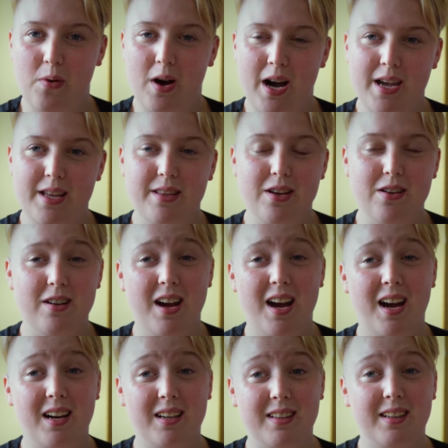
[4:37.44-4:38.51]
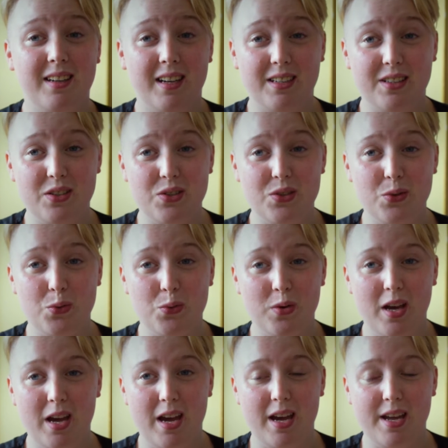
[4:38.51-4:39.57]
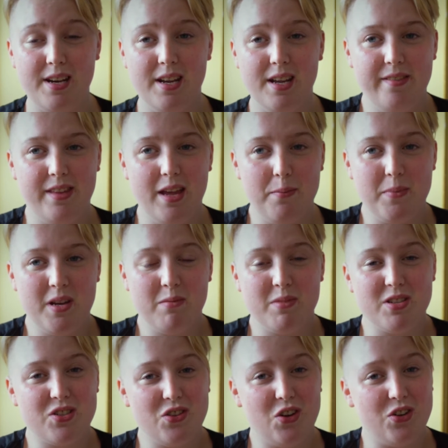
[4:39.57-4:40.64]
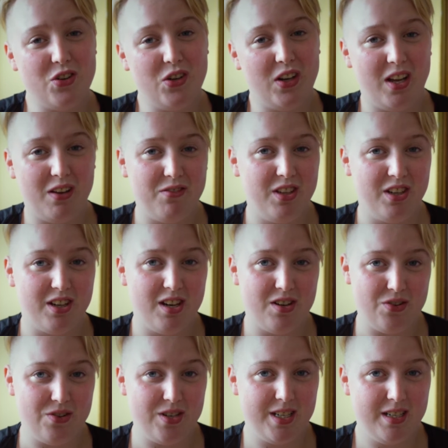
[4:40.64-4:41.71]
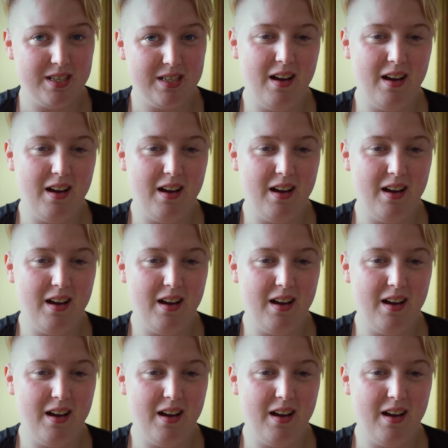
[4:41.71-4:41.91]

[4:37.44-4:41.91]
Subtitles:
why they are acting like they do, and that made me start to love the country.